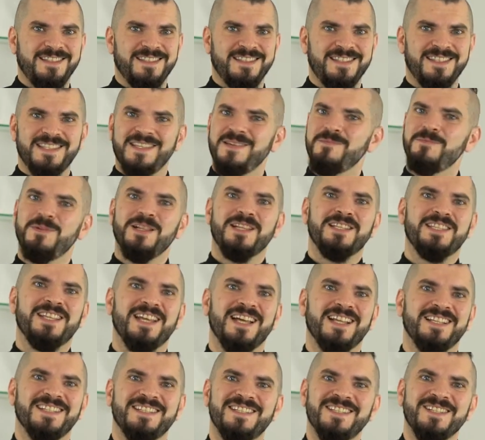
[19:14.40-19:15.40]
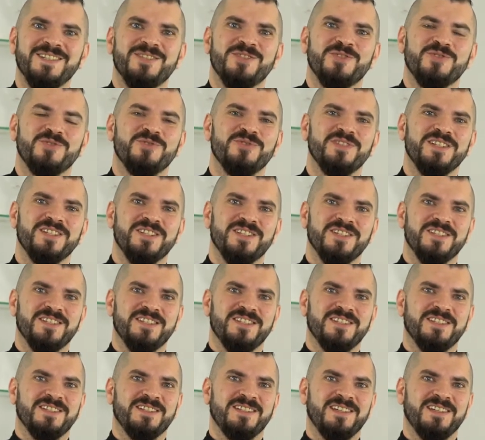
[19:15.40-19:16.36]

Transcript: Simple as that. There's these 2 reasons.